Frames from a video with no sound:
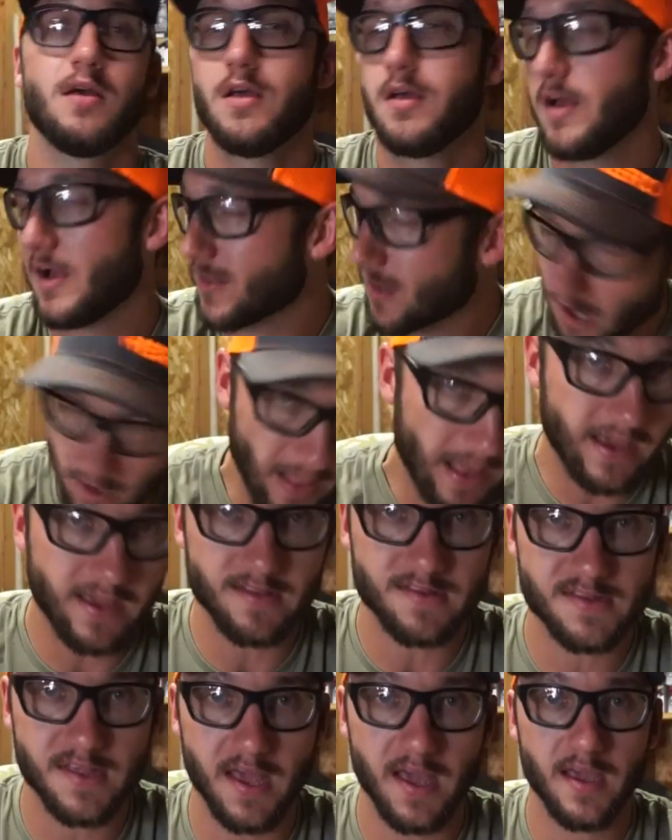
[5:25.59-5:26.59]
That's all I can
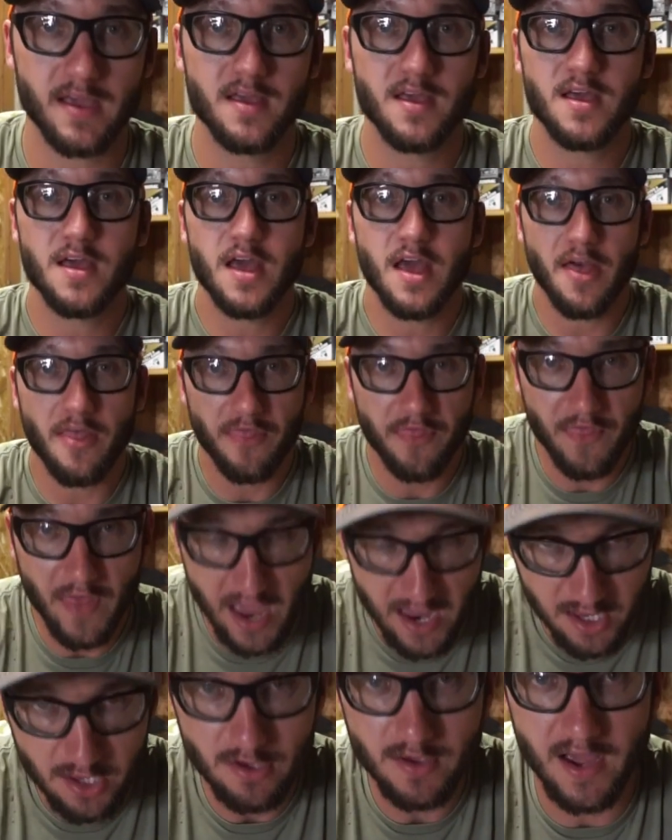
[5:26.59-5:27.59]
say.
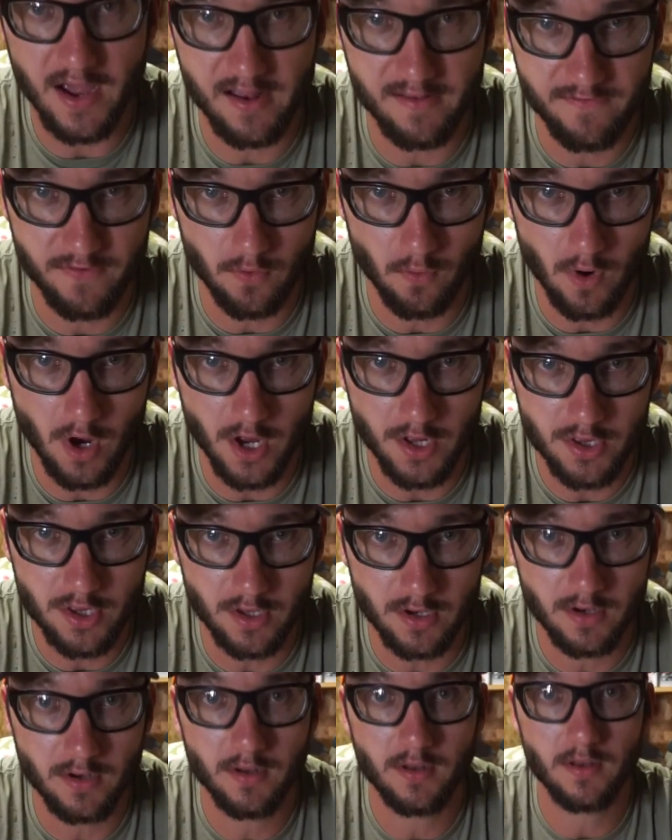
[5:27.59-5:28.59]
Thank you guys for watching.